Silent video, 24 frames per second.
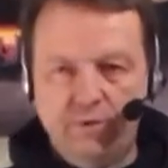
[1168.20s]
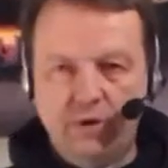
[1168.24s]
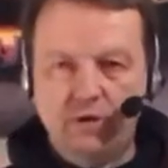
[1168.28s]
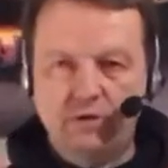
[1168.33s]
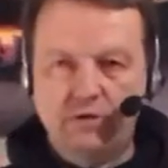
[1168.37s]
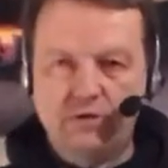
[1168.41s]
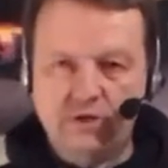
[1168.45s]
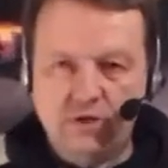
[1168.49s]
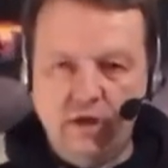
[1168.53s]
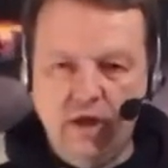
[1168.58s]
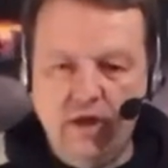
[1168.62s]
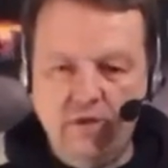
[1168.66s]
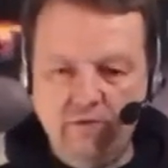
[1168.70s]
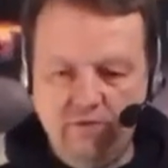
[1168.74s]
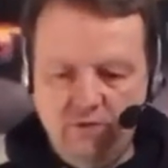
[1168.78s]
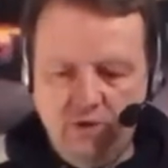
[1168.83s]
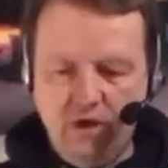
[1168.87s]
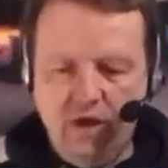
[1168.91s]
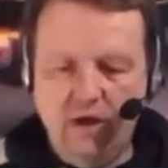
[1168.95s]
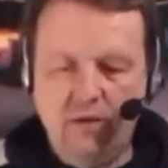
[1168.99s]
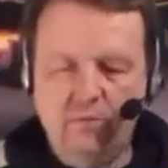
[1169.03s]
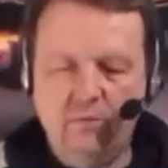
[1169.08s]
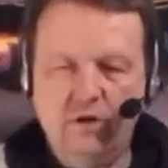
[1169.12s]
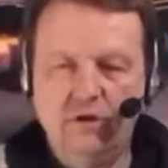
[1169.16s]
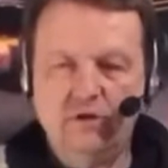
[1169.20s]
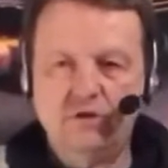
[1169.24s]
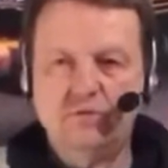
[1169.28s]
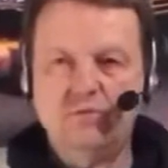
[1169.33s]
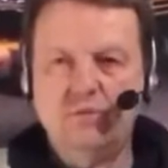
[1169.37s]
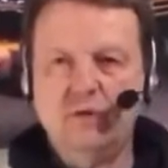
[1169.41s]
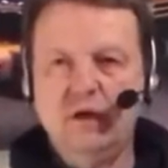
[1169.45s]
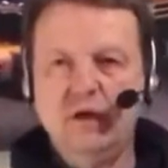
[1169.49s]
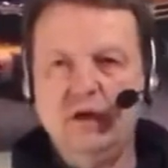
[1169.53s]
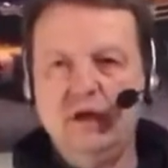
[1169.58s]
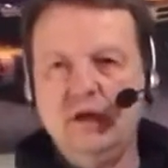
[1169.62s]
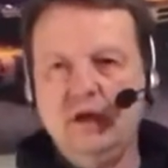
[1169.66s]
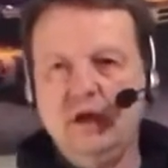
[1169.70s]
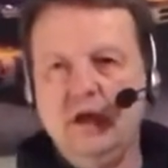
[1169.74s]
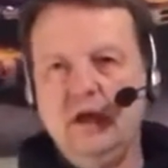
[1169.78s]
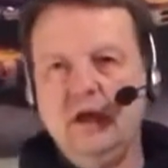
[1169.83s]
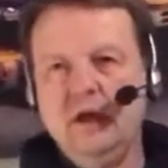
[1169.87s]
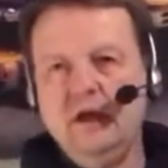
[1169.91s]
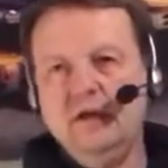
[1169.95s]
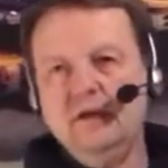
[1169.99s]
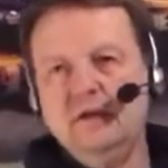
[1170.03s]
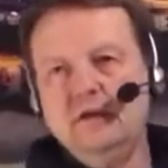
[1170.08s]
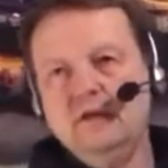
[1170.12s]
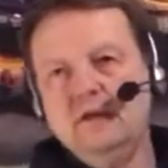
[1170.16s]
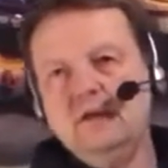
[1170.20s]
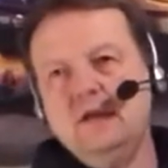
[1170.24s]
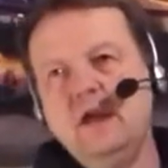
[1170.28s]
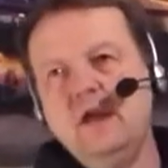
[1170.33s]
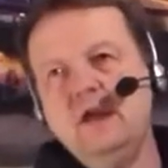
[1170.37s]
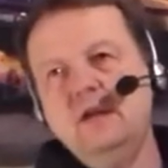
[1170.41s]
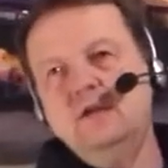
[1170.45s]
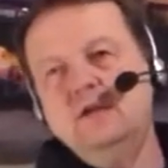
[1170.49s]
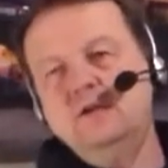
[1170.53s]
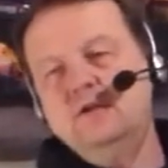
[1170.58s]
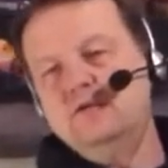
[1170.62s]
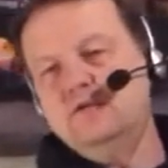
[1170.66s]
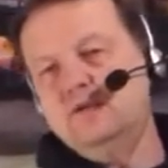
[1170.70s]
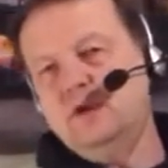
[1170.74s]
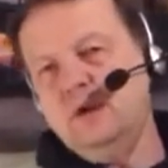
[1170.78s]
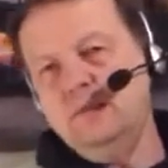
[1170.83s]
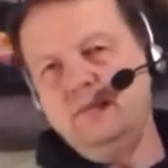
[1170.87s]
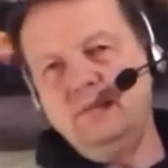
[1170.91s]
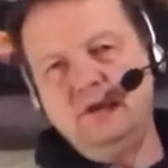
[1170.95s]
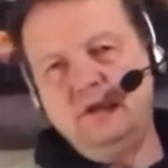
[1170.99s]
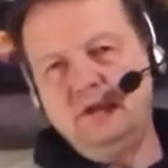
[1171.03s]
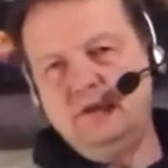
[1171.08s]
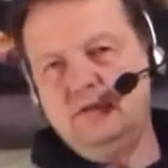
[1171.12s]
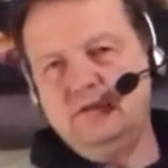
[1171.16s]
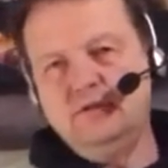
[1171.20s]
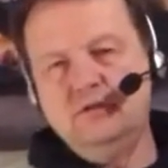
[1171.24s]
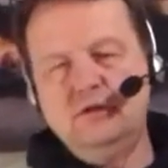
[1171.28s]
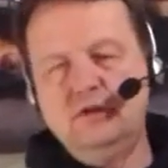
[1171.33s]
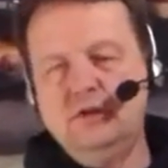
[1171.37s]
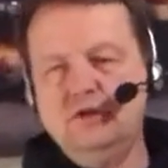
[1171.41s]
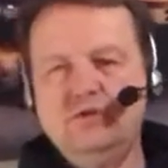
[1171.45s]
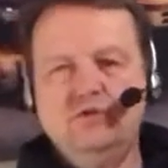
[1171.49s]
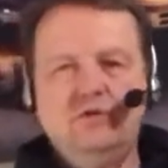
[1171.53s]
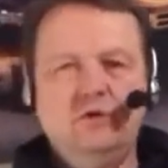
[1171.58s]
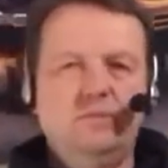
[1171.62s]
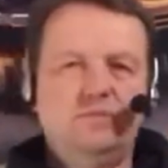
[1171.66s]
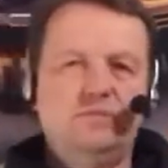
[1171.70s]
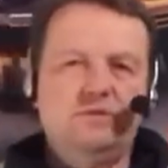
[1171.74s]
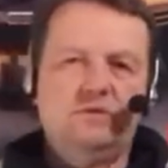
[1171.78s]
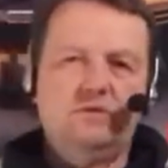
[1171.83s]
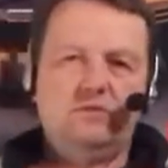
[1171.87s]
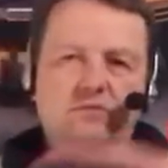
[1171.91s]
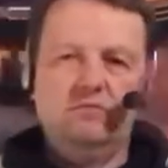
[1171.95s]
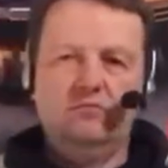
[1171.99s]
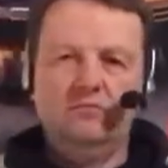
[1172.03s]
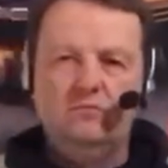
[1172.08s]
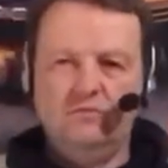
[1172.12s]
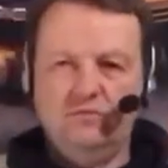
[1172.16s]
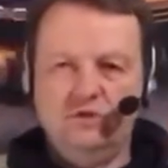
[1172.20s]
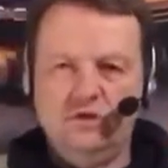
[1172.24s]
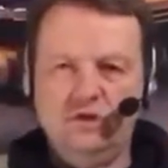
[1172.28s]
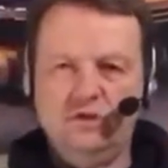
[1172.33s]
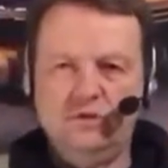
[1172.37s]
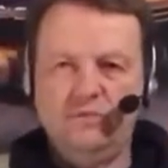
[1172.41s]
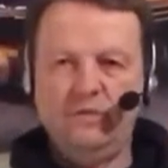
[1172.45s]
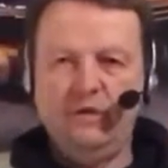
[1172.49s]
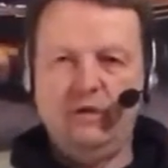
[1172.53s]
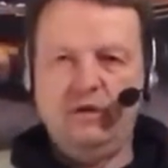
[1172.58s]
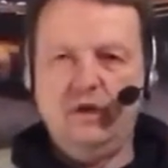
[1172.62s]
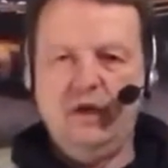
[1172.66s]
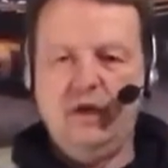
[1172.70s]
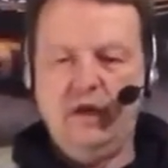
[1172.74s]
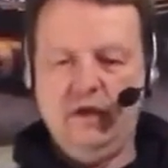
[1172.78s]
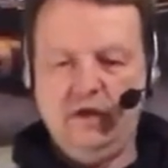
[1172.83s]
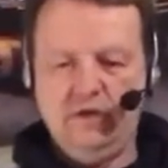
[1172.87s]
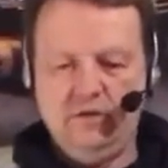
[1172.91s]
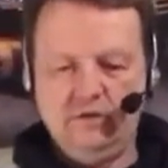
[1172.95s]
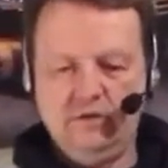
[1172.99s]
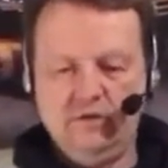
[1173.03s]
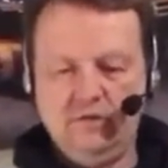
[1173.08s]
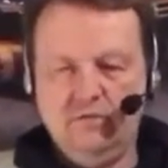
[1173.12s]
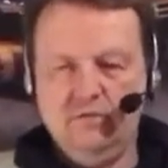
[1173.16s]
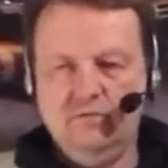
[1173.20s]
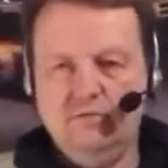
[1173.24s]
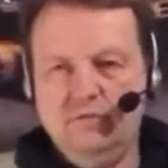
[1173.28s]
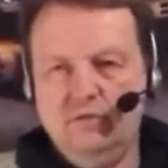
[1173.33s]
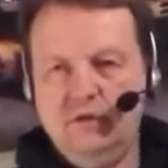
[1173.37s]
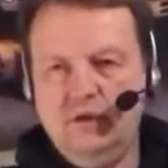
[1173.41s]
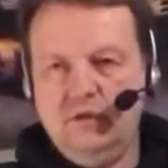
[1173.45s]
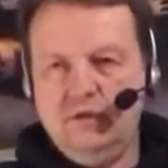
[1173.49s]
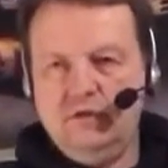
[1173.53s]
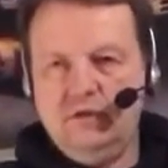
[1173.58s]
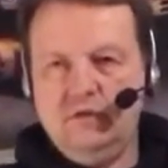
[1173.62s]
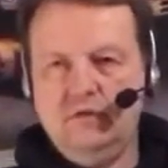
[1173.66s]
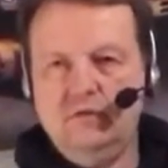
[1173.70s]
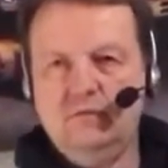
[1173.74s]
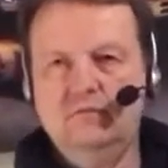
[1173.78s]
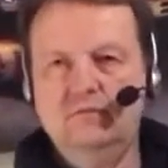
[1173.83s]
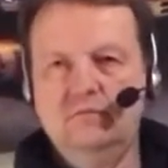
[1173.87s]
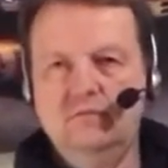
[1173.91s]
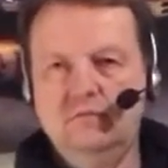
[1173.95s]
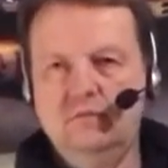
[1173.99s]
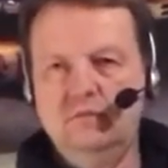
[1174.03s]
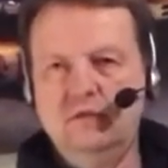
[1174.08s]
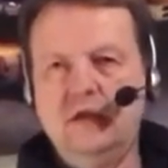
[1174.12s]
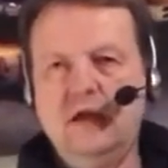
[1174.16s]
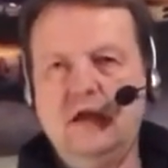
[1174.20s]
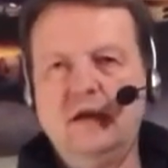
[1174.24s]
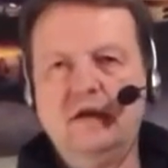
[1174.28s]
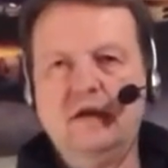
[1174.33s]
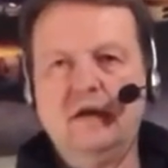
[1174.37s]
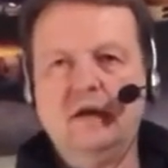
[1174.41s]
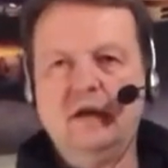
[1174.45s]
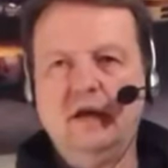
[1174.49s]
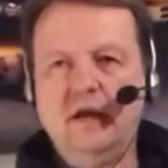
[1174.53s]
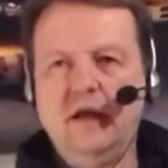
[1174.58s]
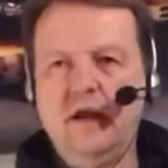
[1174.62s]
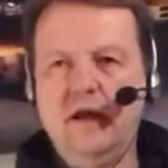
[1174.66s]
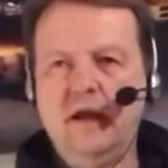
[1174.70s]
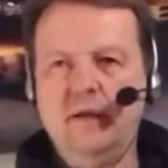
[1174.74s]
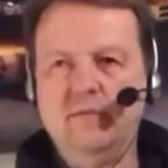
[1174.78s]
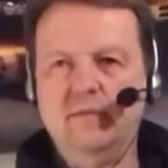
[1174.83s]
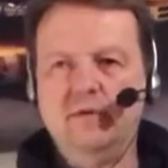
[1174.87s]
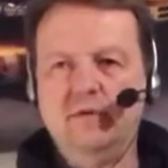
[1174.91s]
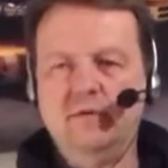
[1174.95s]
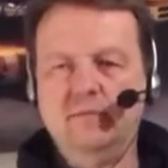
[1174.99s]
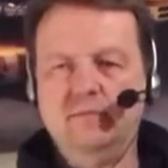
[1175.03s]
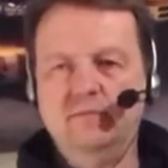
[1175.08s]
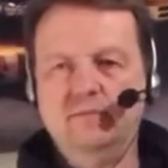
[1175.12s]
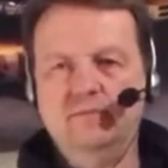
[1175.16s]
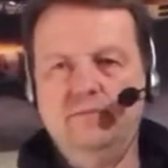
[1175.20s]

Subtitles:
save that much money ahead to take the trip, and the trip's just been canceled. It's not going to happen.